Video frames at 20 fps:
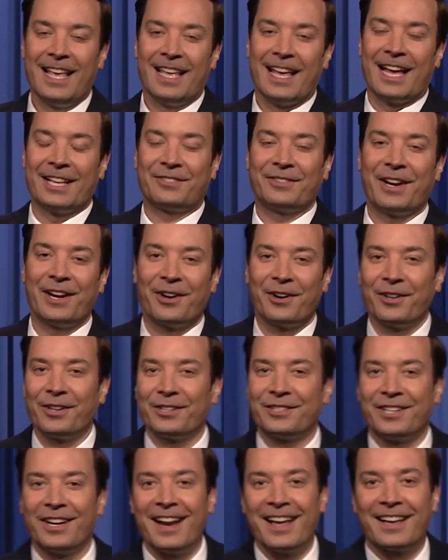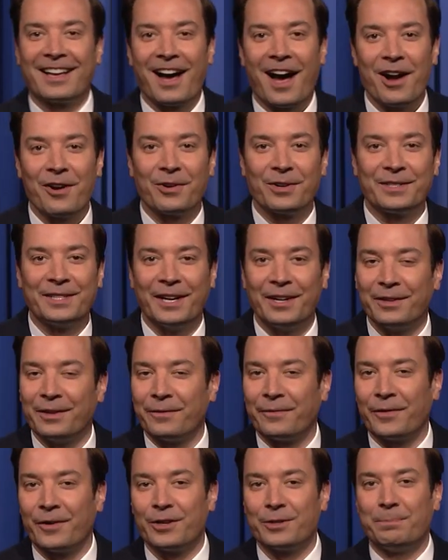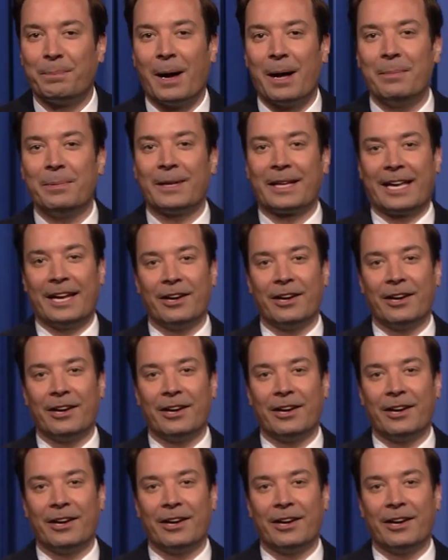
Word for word: That's right. Earlier tonight, Congress held the first public